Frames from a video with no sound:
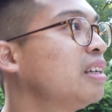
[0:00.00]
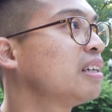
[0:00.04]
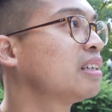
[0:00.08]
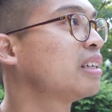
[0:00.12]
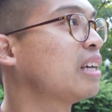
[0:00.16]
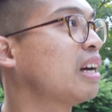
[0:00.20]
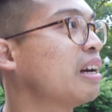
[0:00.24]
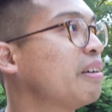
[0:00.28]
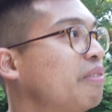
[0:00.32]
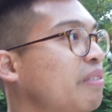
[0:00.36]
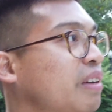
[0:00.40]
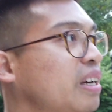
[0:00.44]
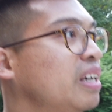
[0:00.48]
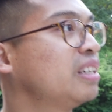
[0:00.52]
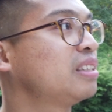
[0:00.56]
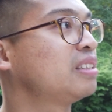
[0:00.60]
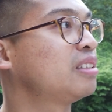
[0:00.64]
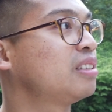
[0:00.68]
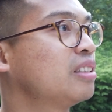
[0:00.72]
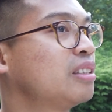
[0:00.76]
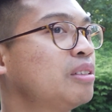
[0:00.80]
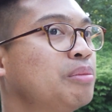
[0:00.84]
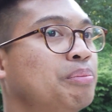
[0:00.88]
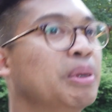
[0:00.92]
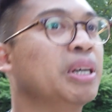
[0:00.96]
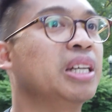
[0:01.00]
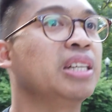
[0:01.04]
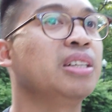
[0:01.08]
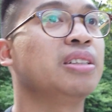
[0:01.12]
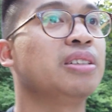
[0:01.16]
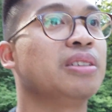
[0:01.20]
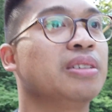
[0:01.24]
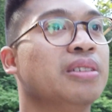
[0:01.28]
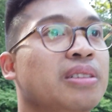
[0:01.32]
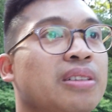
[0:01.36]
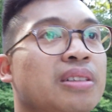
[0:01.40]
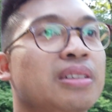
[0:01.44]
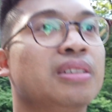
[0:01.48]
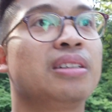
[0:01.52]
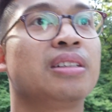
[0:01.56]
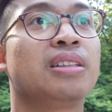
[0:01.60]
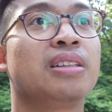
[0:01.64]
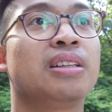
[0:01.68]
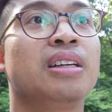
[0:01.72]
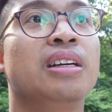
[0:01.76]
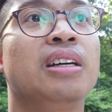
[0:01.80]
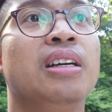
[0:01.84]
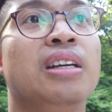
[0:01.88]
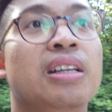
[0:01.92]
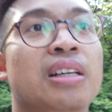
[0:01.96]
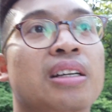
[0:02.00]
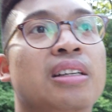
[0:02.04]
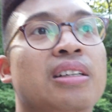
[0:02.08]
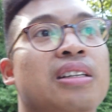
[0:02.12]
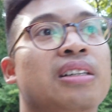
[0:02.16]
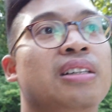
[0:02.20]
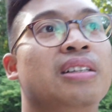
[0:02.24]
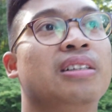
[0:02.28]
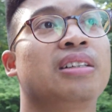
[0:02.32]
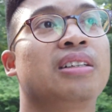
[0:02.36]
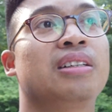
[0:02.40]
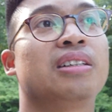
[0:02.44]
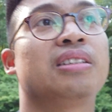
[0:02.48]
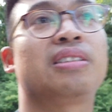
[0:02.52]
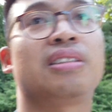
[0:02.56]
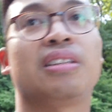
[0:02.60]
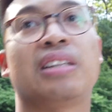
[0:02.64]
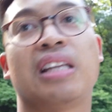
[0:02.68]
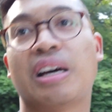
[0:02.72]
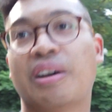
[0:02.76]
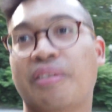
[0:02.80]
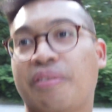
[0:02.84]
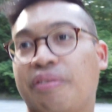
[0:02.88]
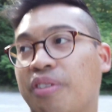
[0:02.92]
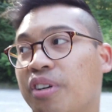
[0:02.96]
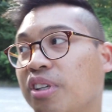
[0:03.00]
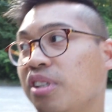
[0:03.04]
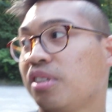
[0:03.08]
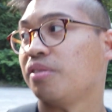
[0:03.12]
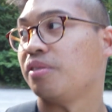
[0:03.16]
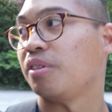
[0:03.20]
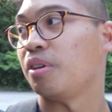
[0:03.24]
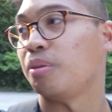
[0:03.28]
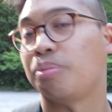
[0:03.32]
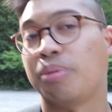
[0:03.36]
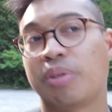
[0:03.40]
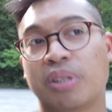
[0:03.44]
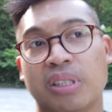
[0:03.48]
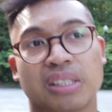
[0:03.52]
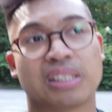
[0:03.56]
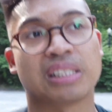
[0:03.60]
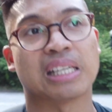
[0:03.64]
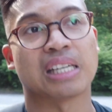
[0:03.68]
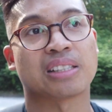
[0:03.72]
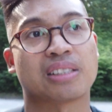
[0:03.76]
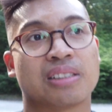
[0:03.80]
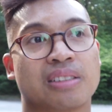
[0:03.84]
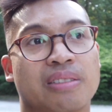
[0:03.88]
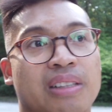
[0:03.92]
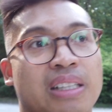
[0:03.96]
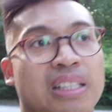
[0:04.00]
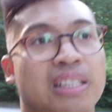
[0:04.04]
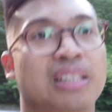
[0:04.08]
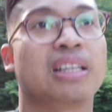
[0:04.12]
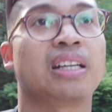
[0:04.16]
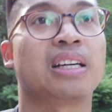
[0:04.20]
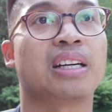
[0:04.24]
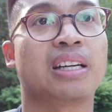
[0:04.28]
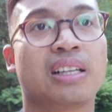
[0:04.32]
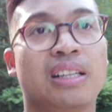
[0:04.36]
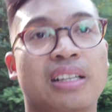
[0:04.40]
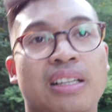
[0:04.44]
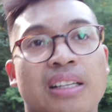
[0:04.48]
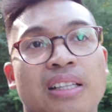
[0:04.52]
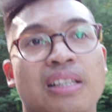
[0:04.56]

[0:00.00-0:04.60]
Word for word: Cafe Suspendu. So that first viewpoint is actually right there.